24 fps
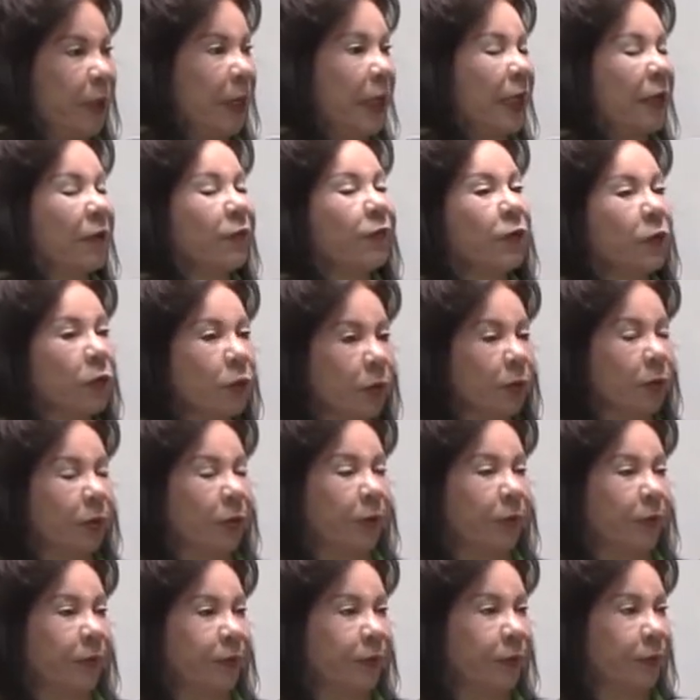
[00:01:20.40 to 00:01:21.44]
for the
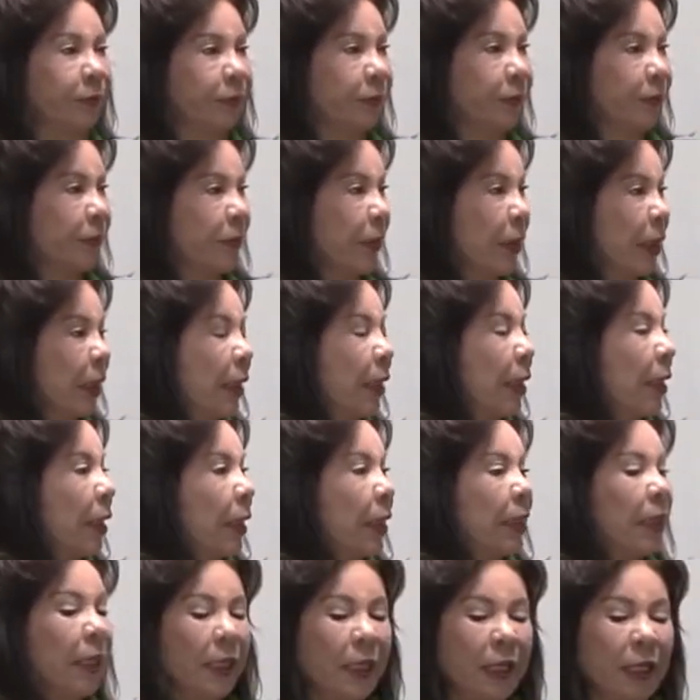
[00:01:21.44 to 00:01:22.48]
future.
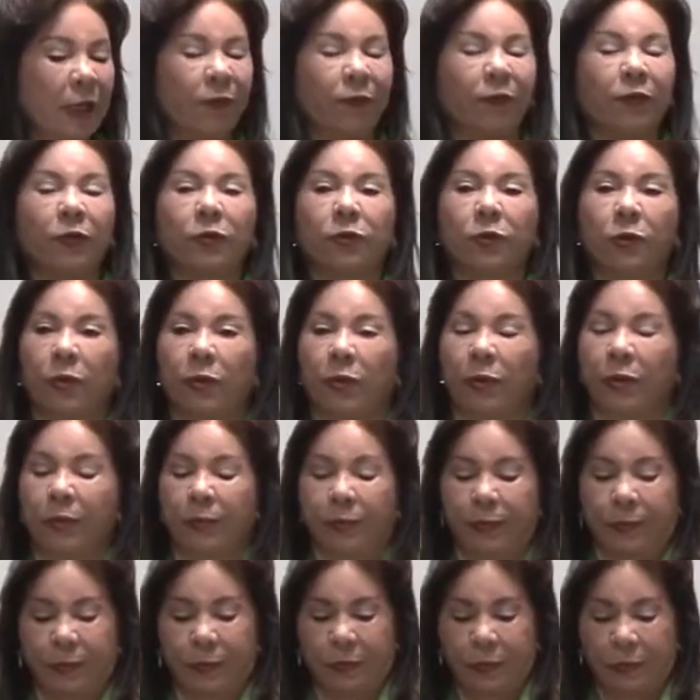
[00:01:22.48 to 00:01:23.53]
And in the
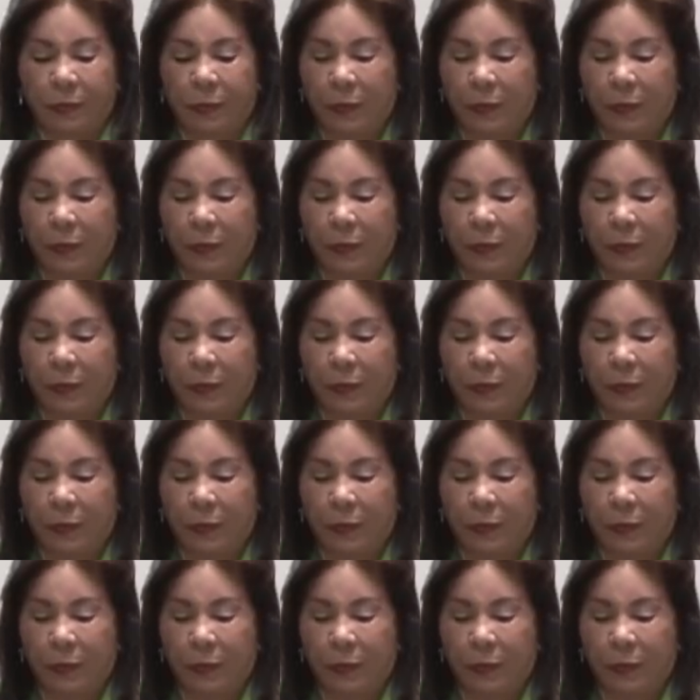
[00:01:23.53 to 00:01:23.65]
future,